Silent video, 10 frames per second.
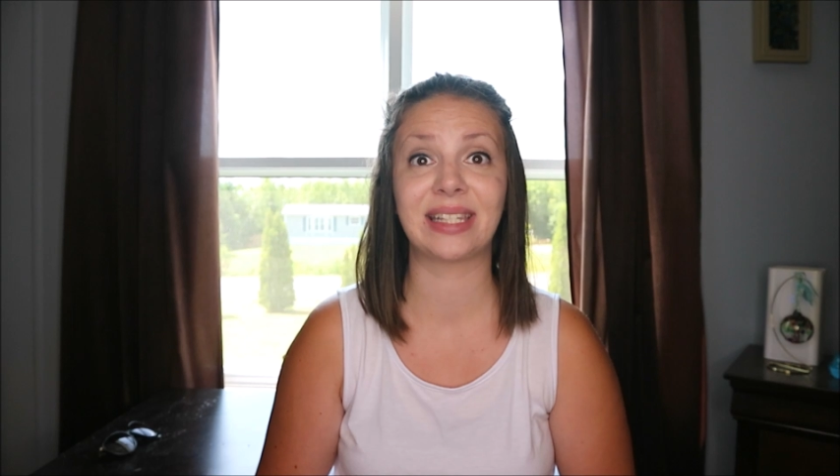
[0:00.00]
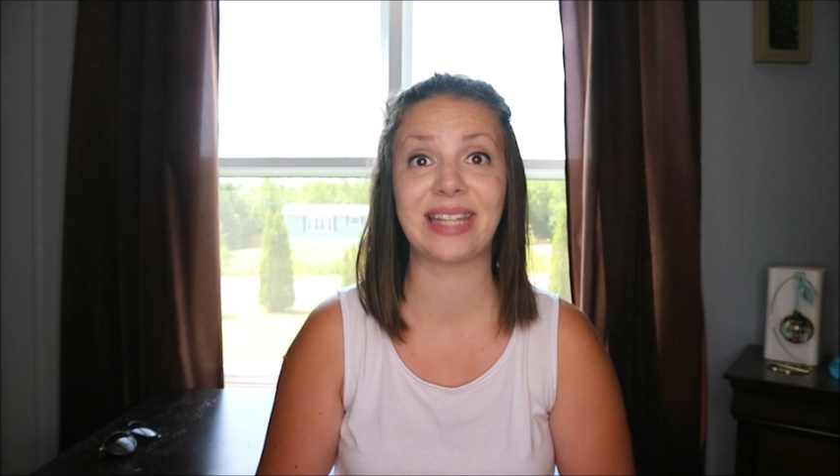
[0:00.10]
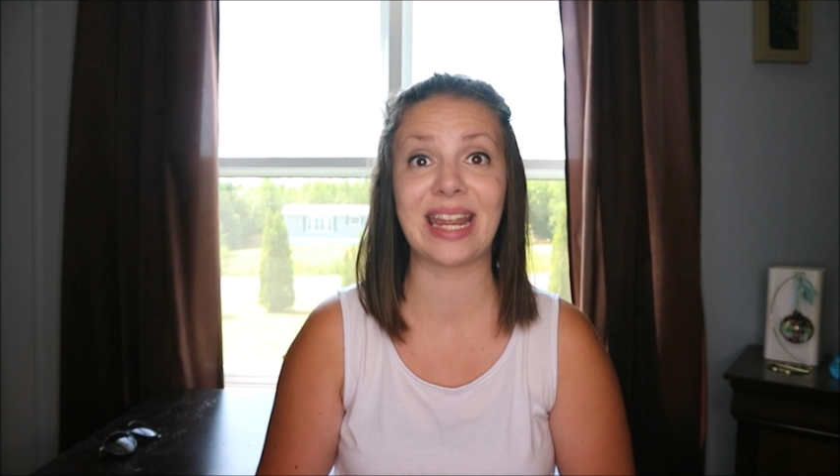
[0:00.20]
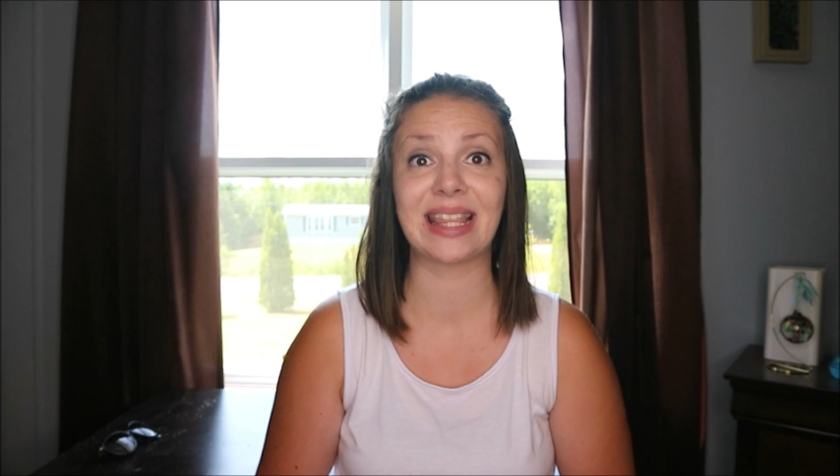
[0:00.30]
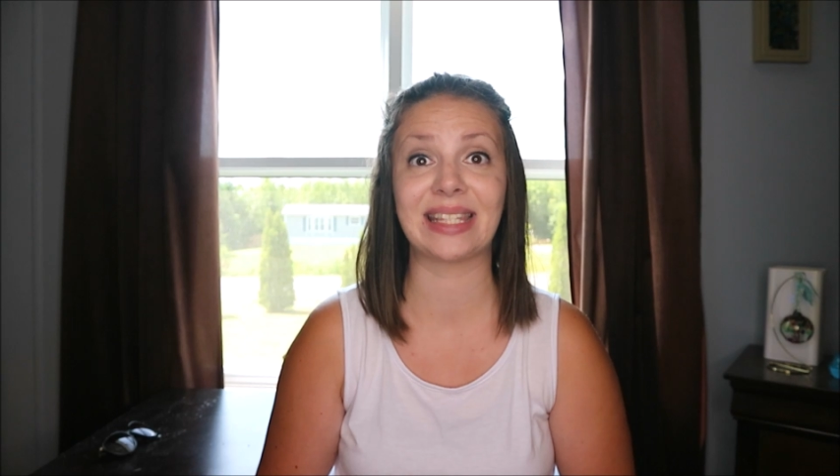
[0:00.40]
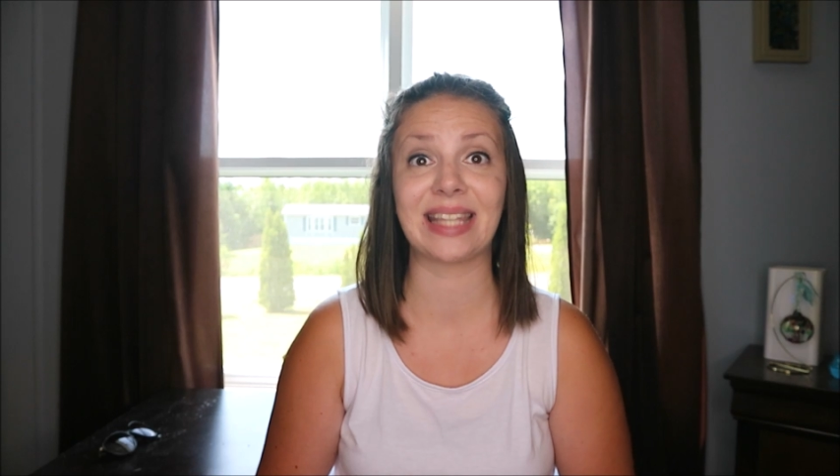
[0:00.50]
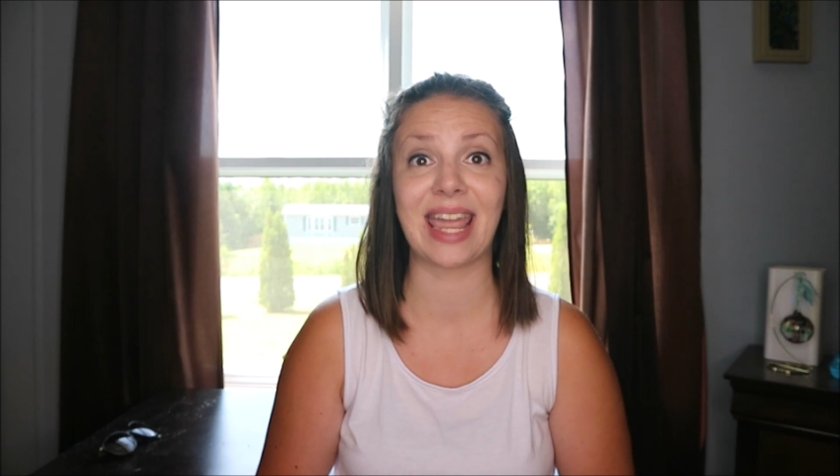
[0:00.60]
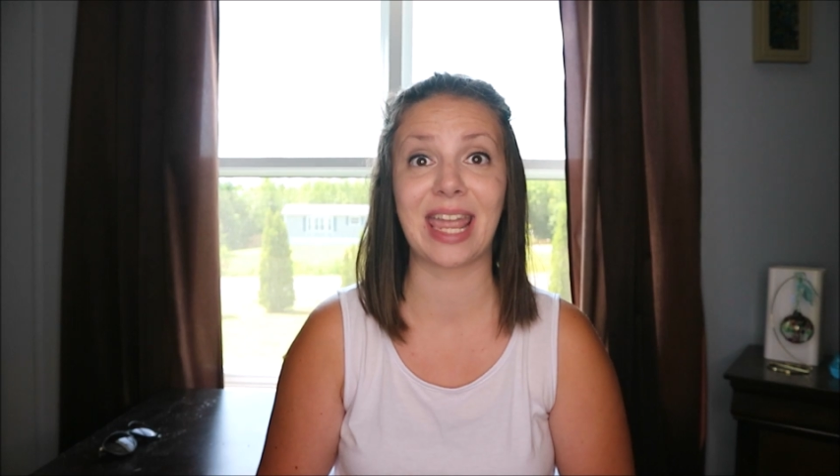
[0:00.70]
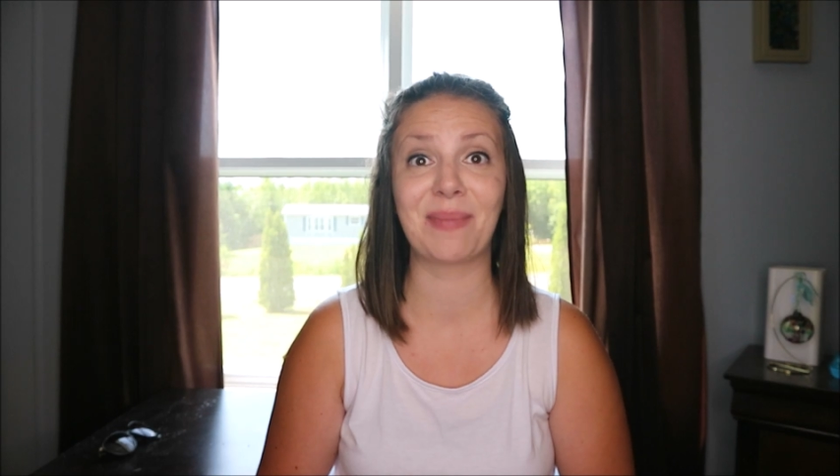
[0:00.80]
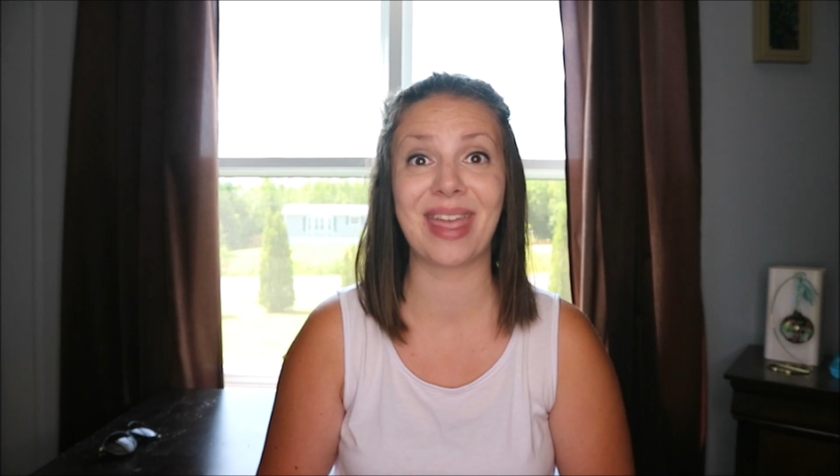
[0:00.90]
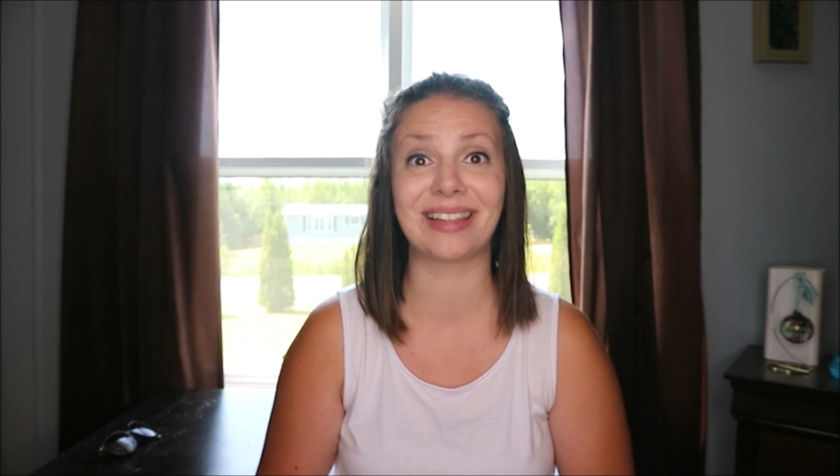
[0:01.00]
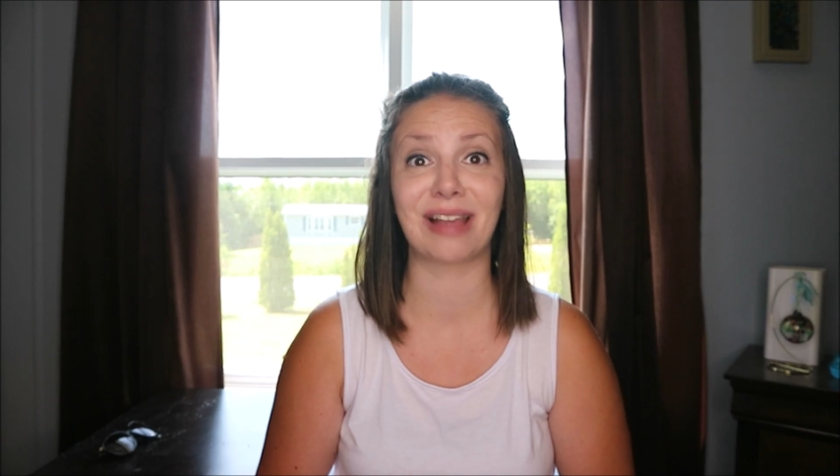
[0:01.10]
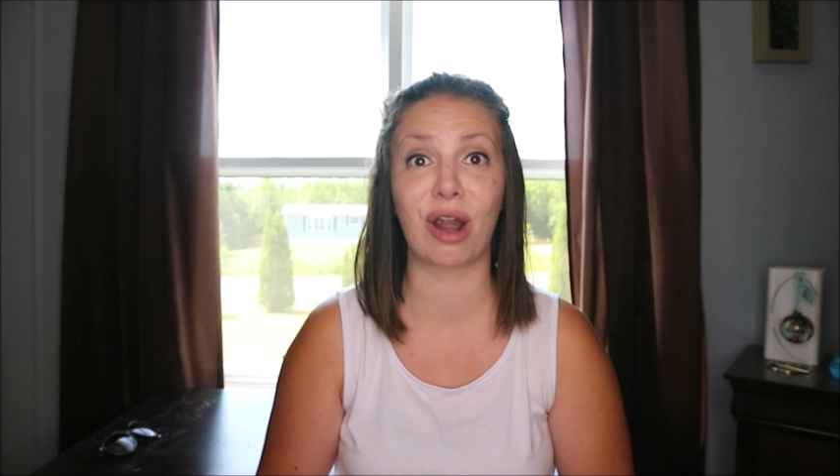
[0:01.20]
stayed the same is